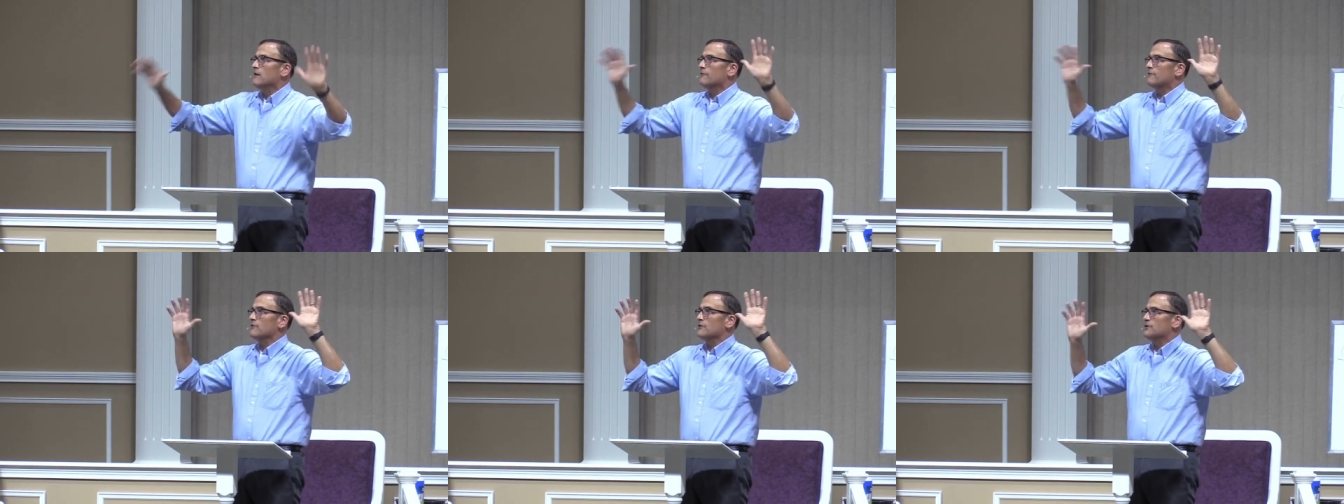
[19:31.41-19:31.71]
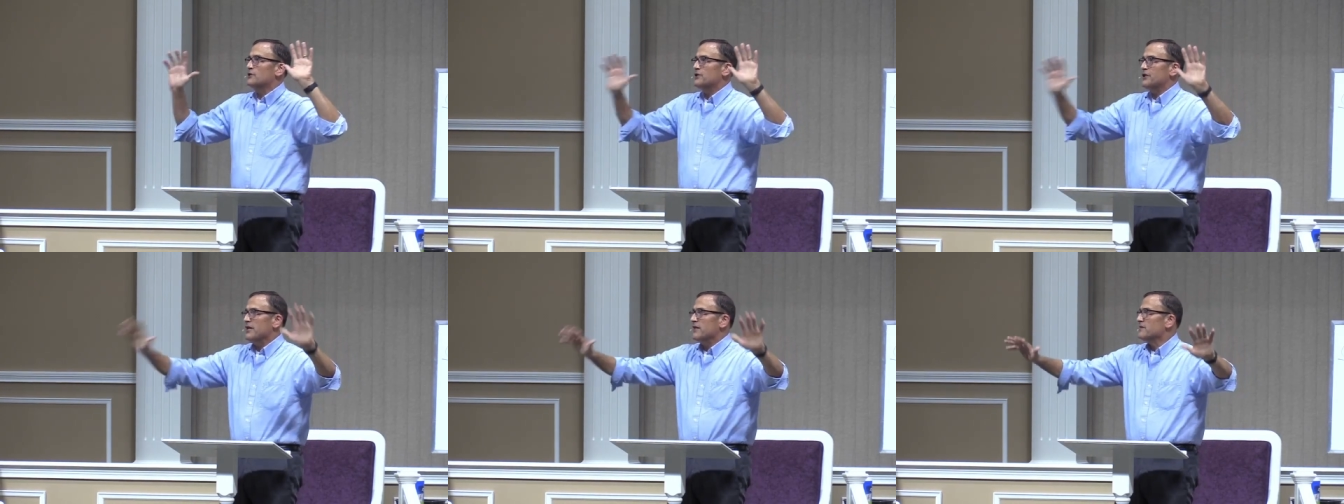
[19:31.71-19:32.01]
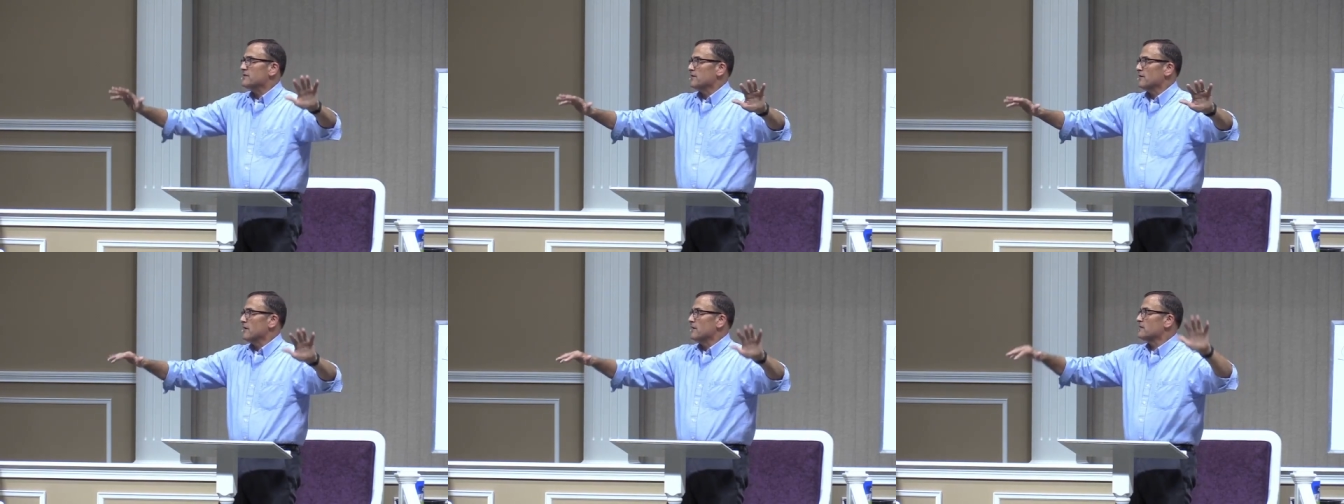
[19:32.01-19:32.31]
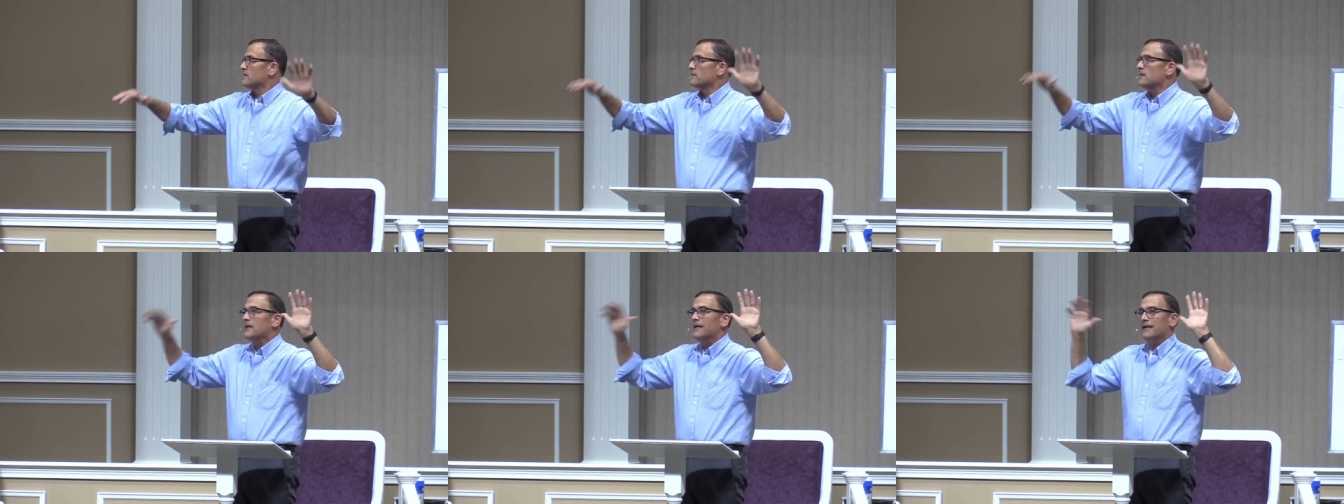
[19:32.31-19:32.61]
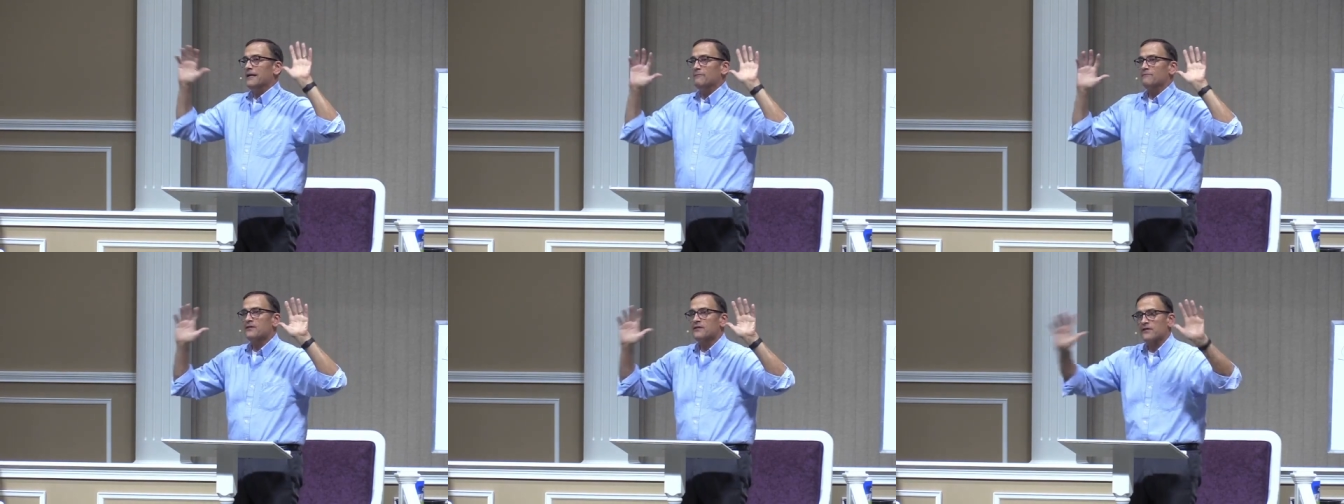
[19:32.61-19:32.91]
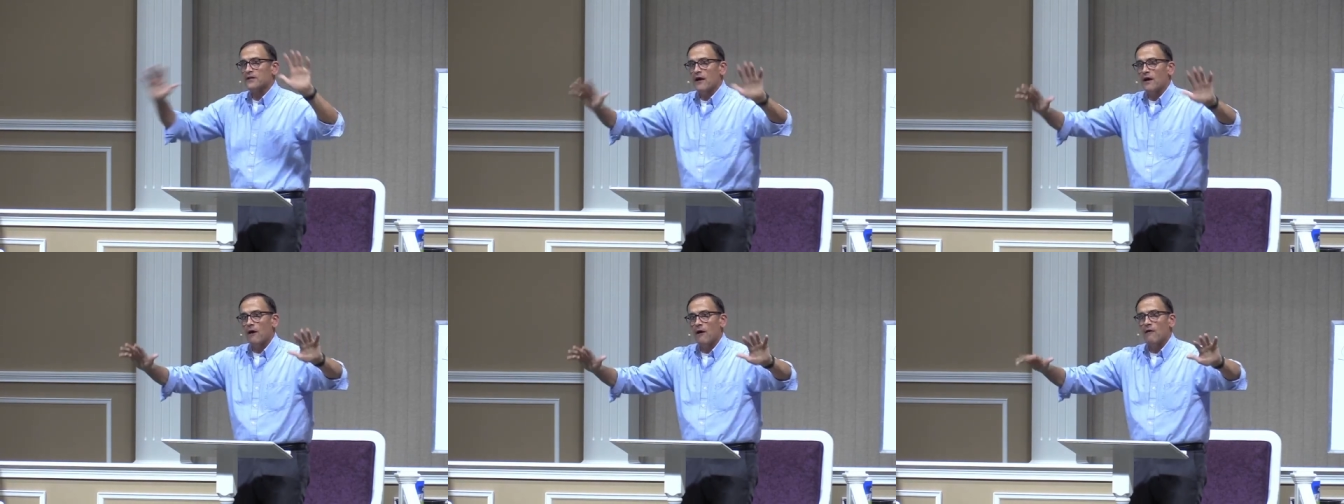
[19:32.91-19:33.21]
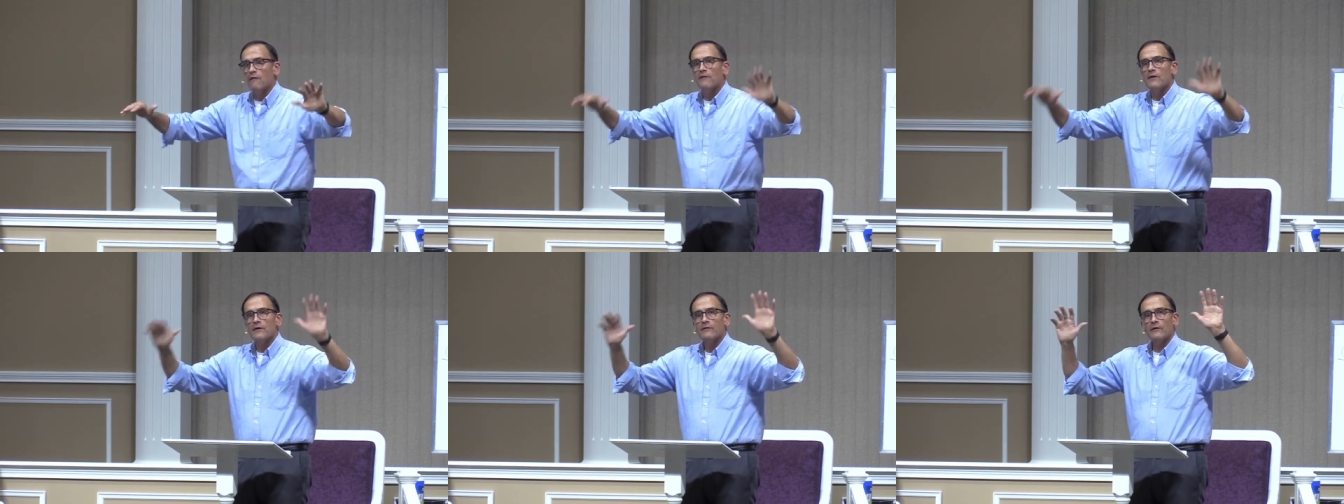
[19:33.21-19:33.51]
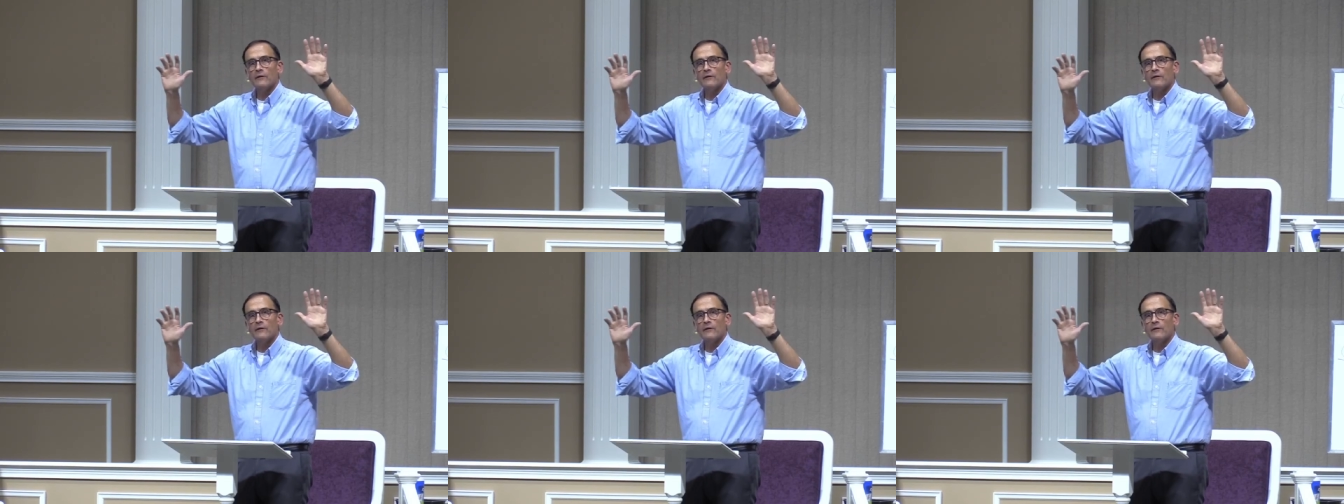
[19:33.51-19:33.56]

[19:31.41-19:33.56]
for Jesus himself,